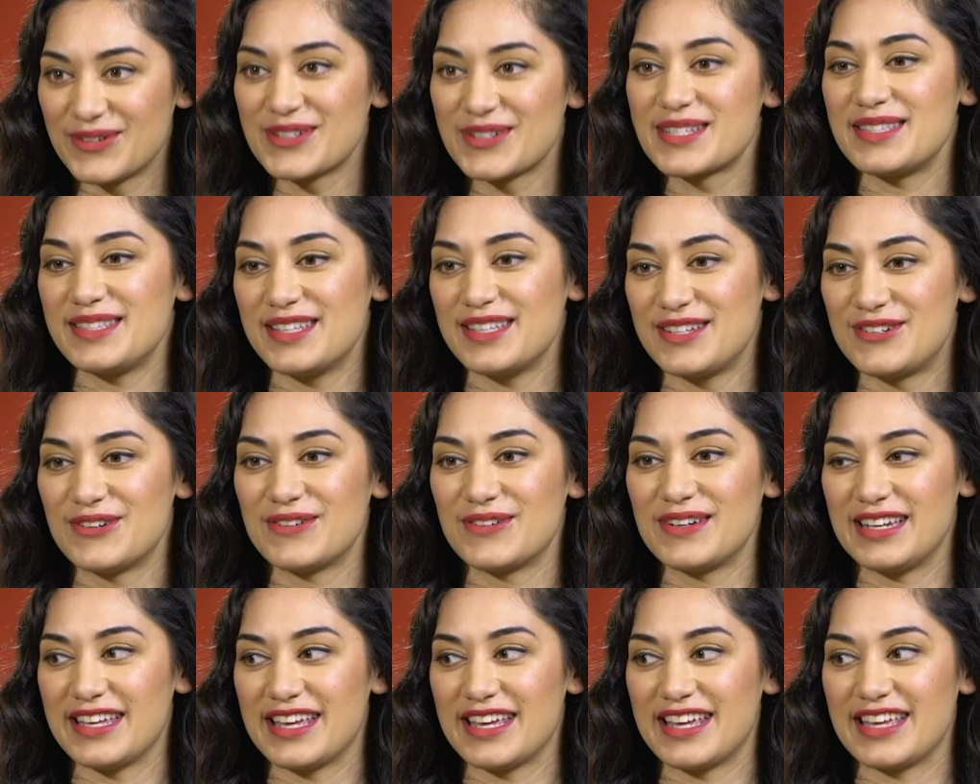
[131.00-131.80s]
was
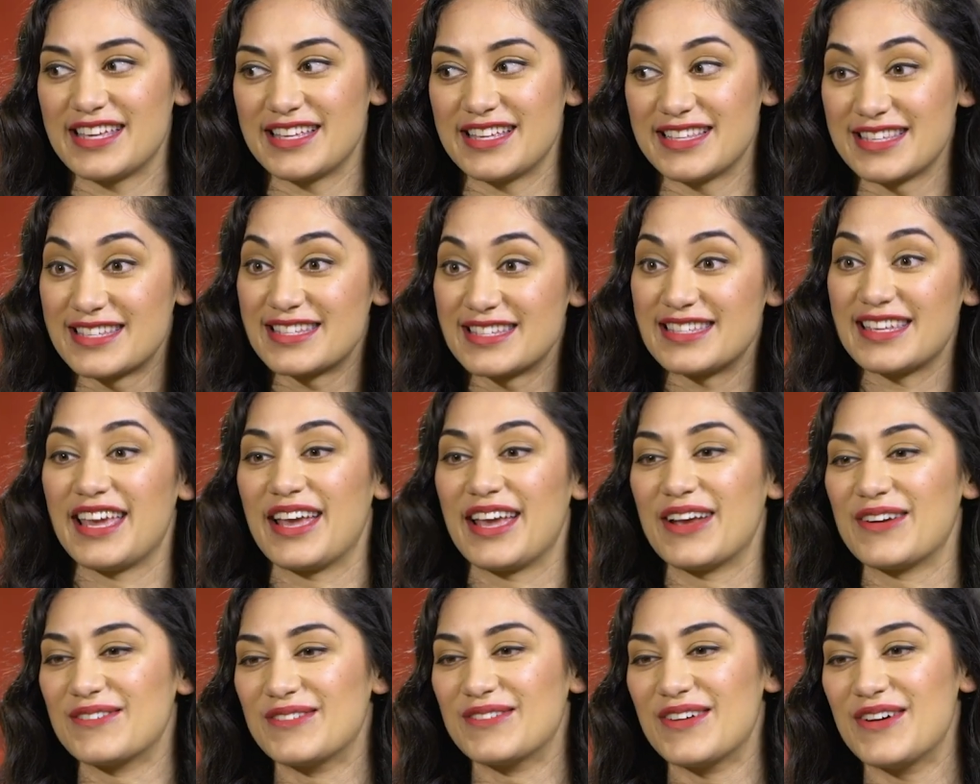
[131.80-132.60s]
literally in
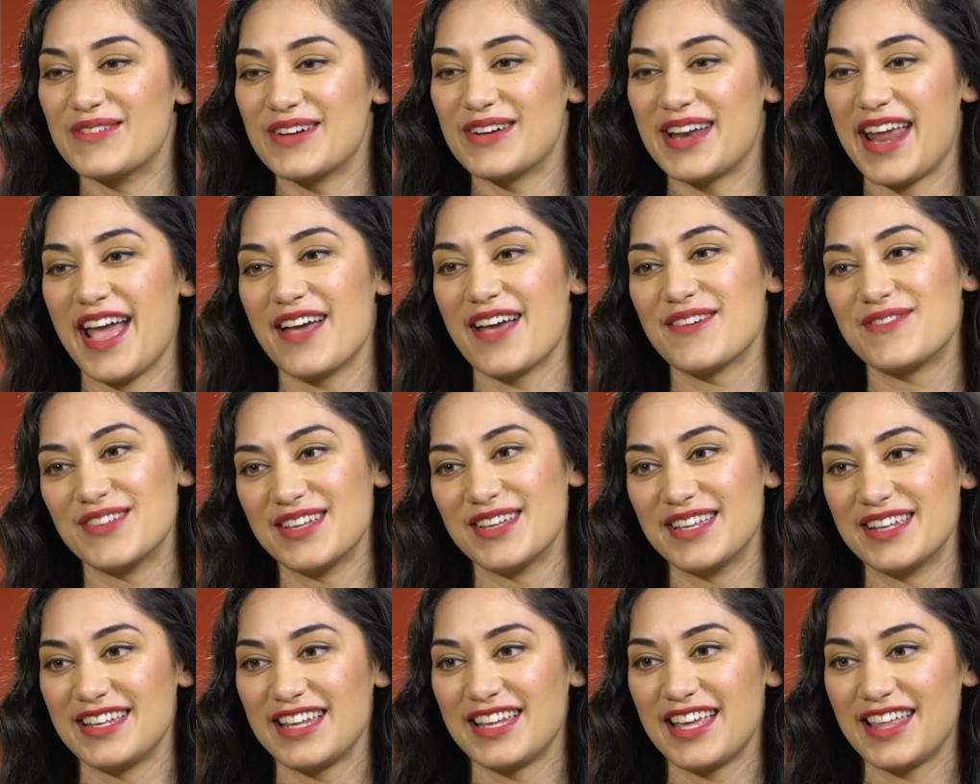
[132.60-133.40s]
seeing what would
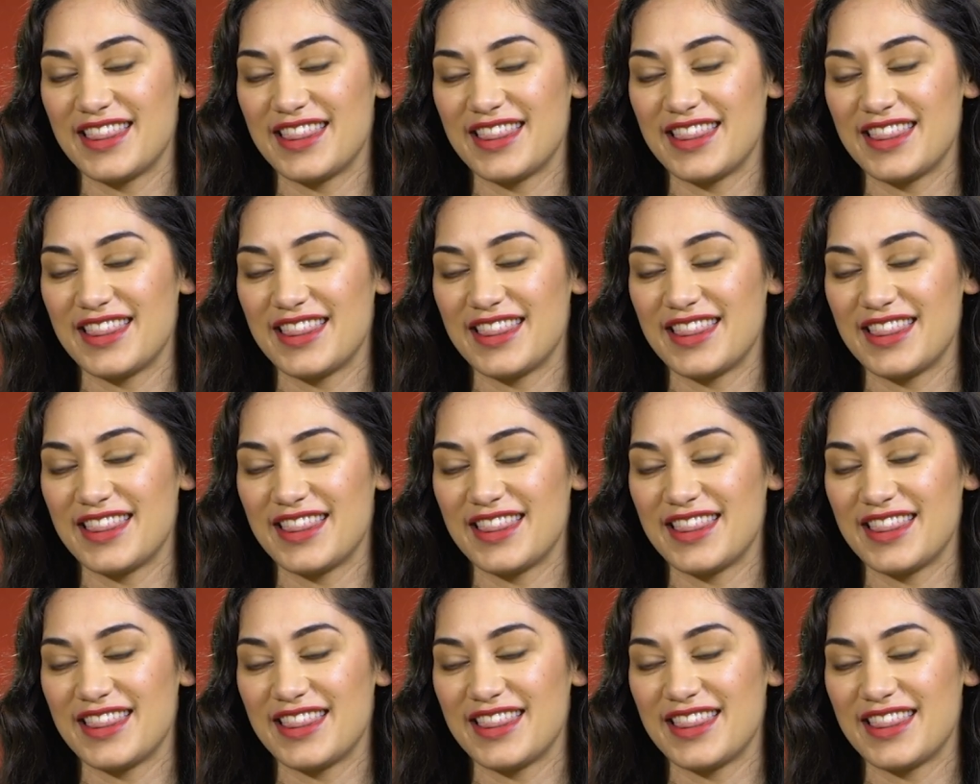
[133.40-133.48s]
happen